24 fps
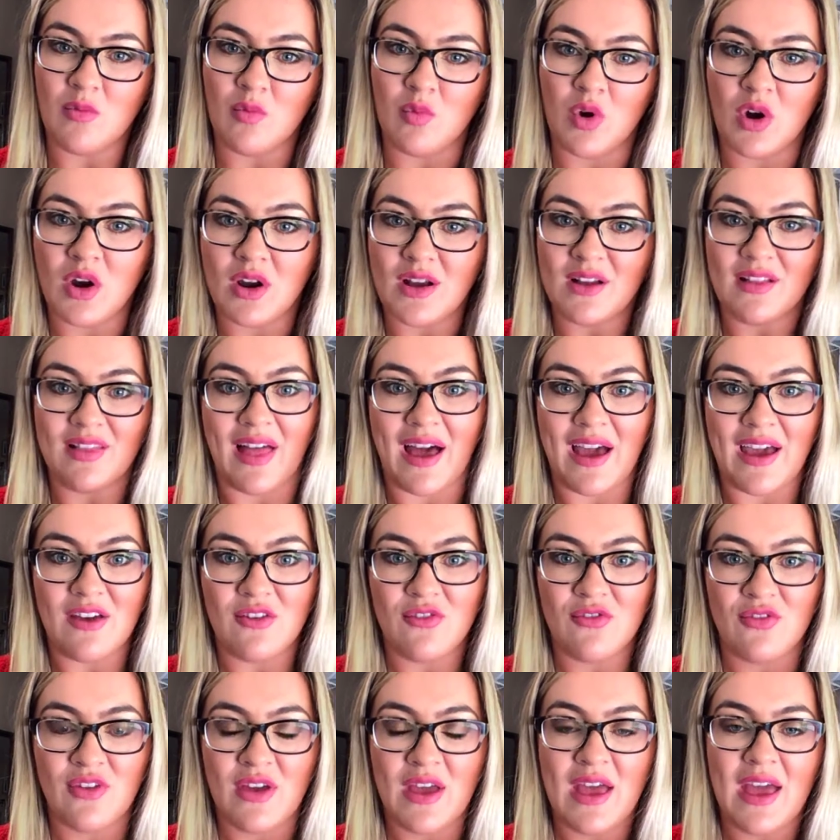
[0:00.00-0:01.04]
work life
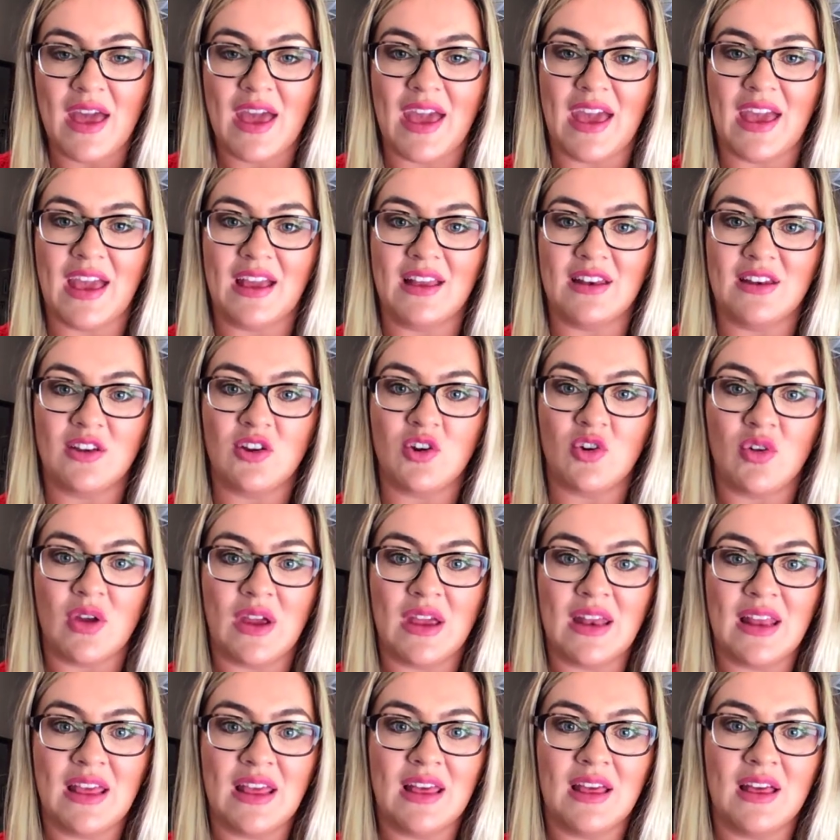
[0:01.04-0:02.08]
and
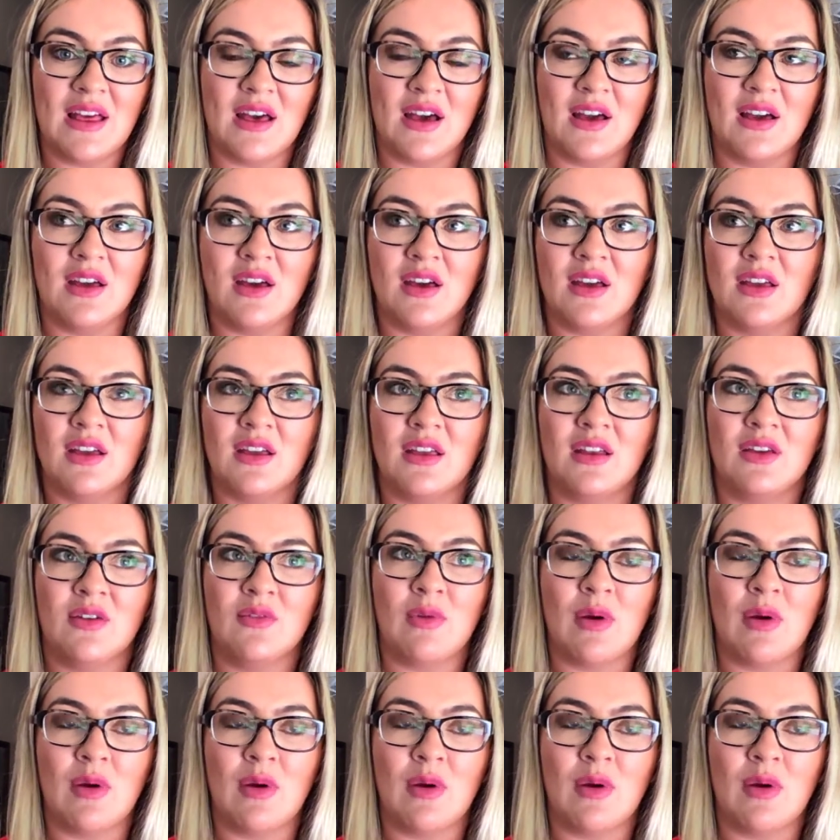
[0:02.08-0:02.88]
creating a good